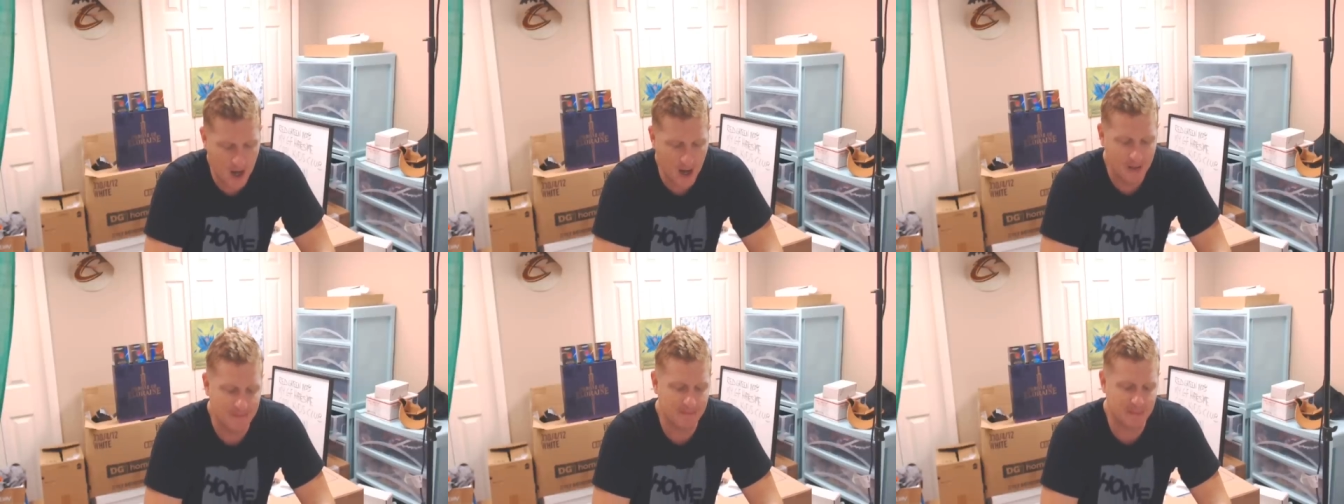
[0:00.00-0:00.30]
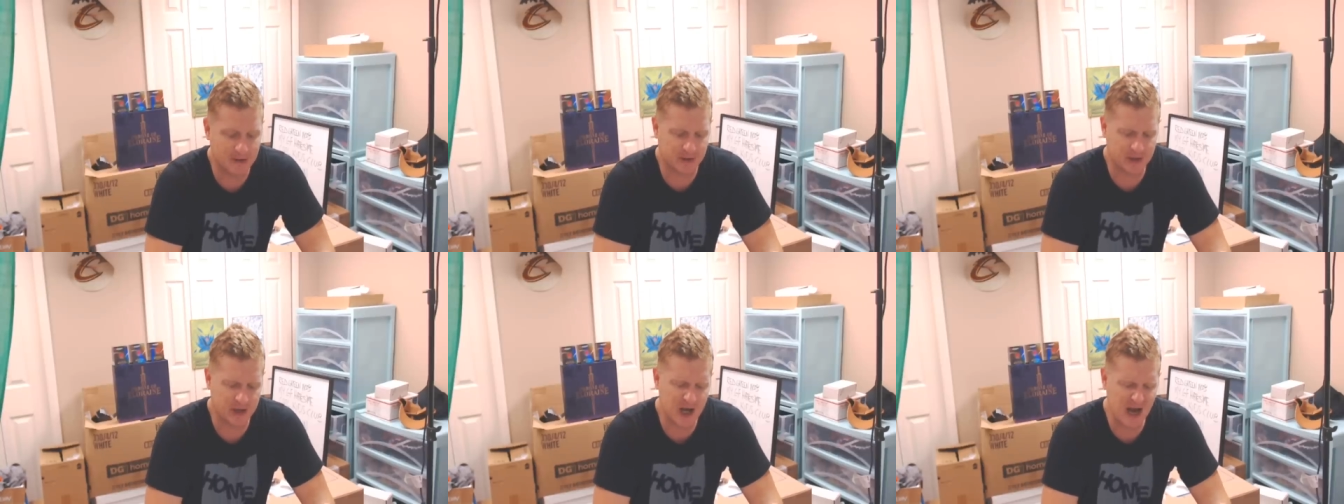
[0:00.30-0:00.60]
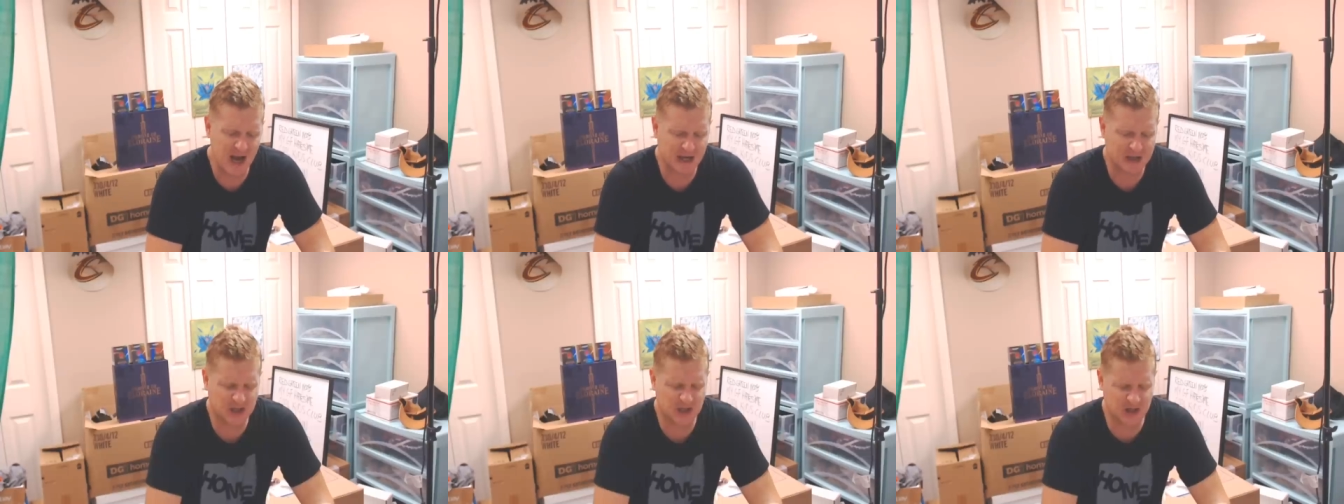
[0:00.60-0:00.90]
My
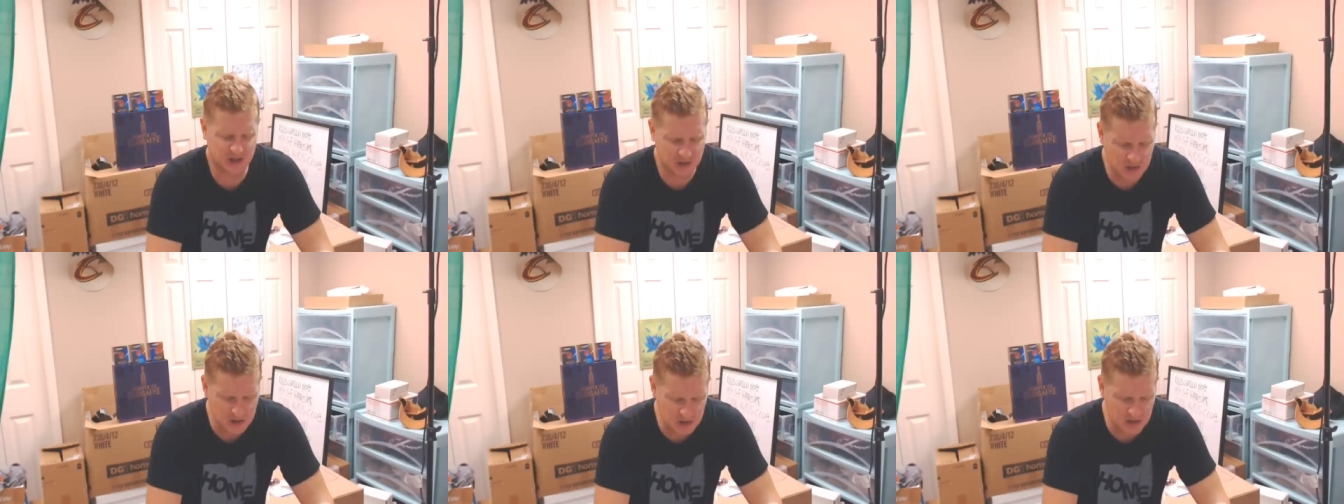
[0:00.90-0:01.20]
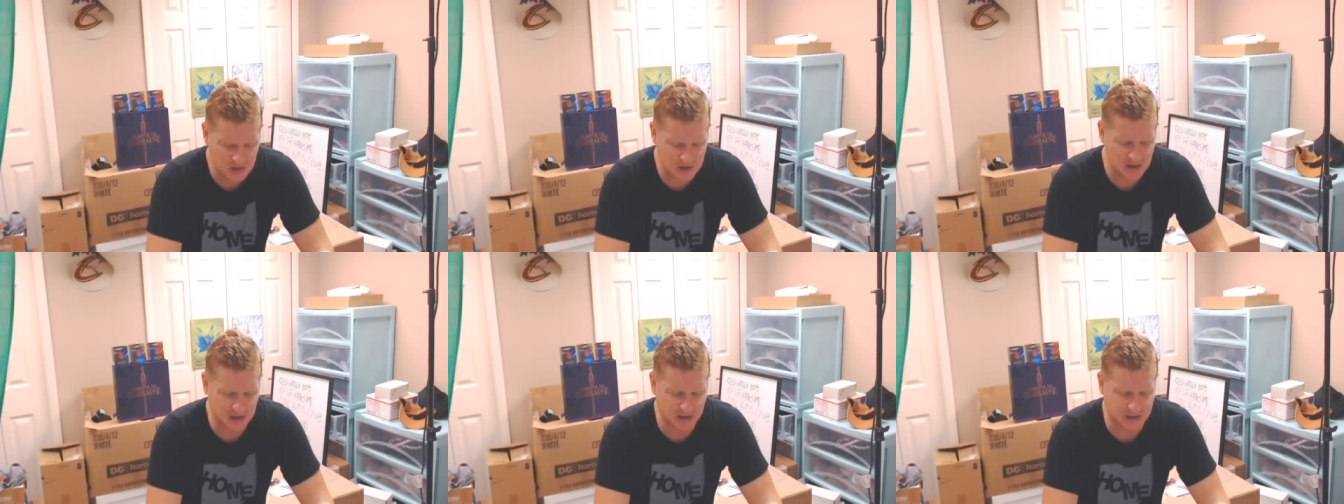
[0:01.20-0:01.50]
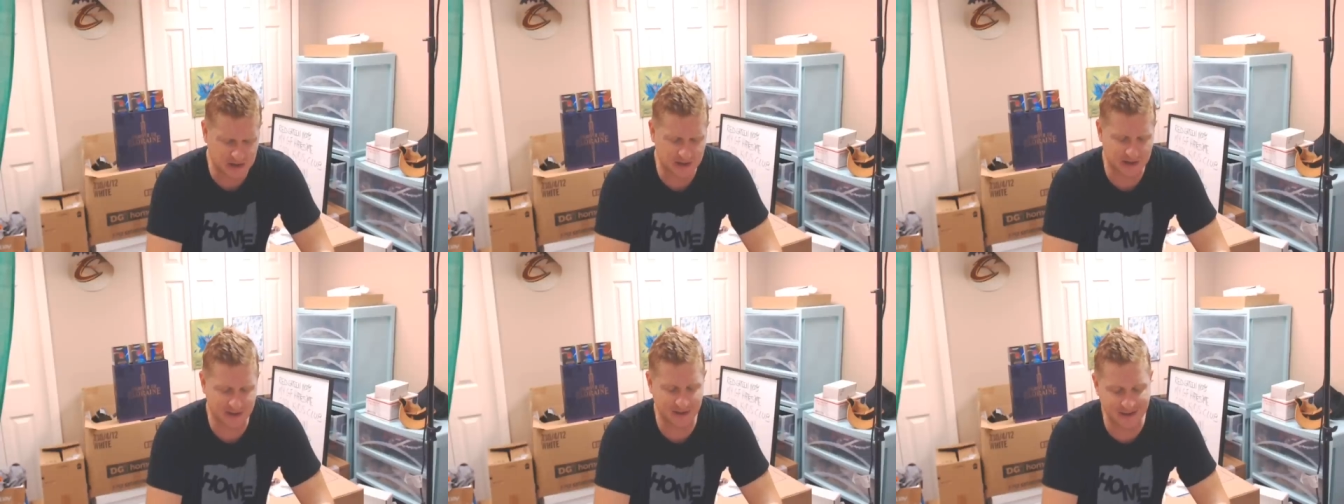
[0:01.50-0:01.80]
deck
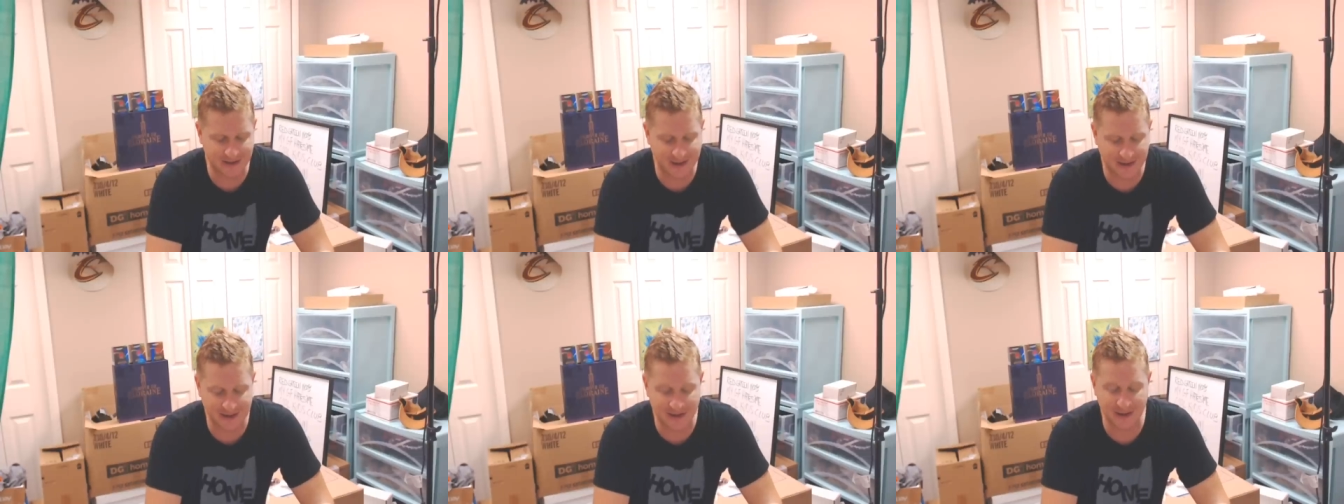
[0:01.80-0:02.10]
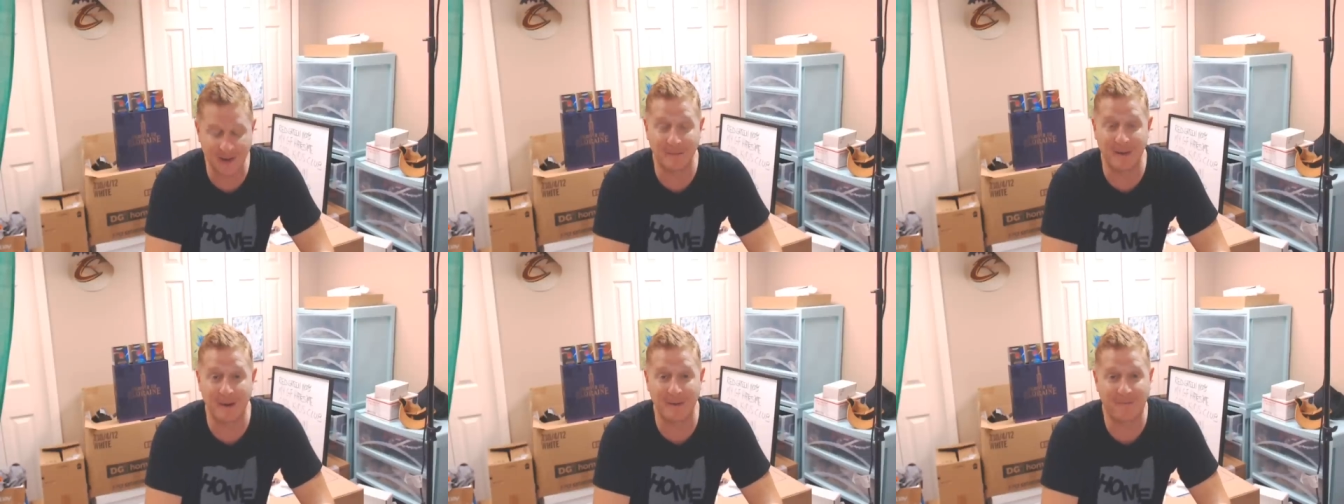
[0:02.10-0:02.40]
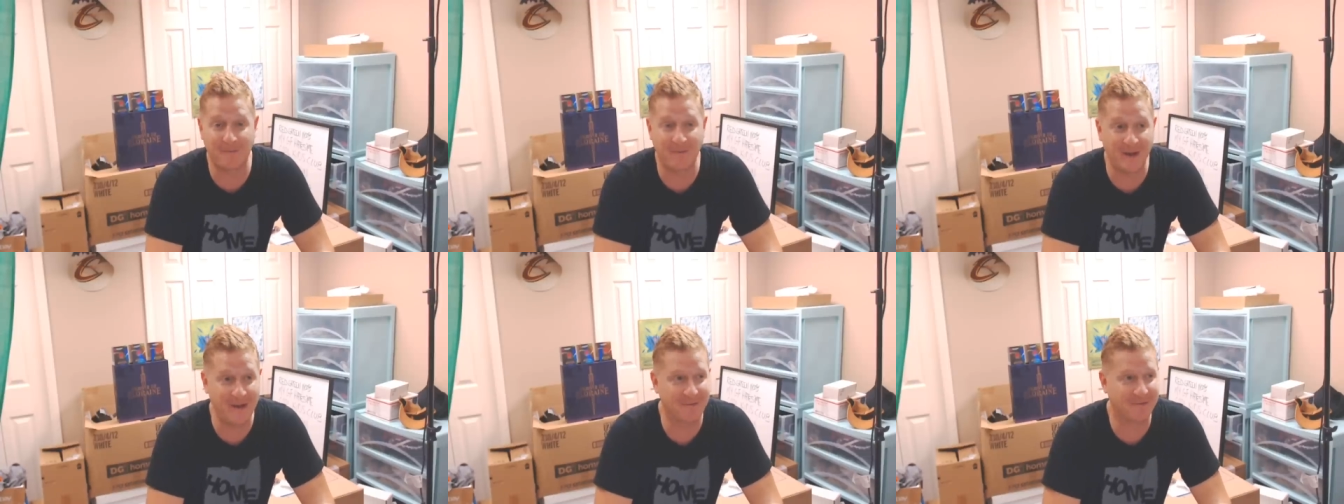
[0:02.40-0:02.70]
sucks is still my
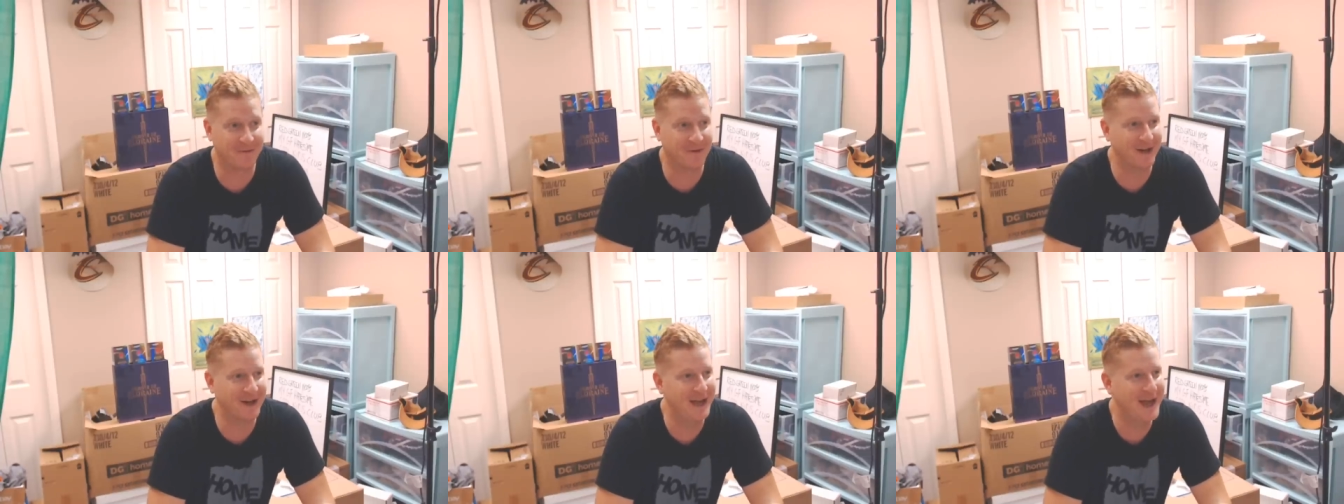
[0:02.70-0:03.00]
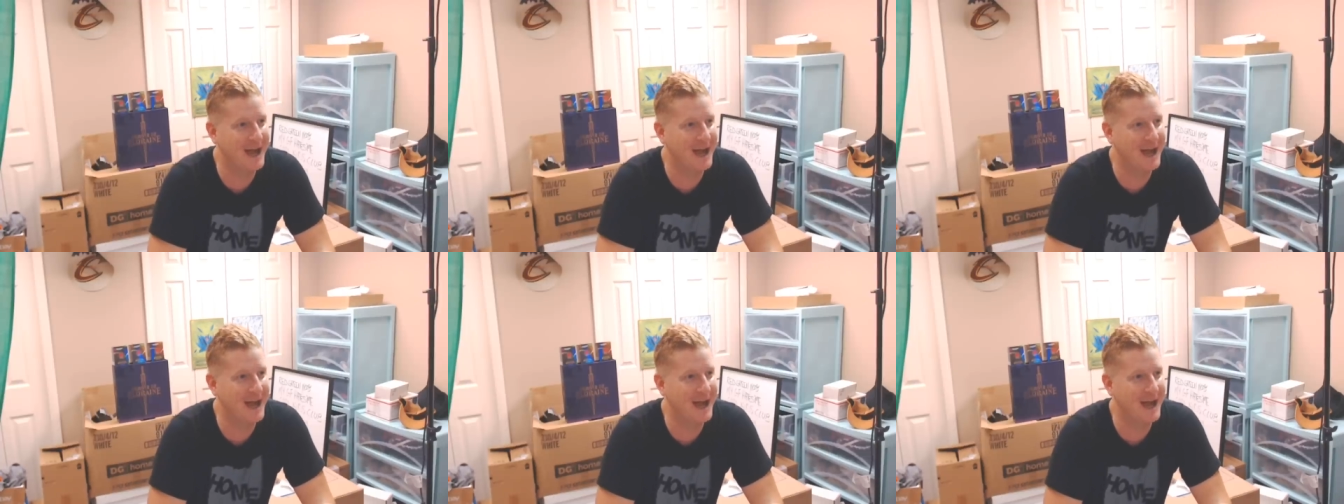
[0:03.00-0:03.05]
favorite.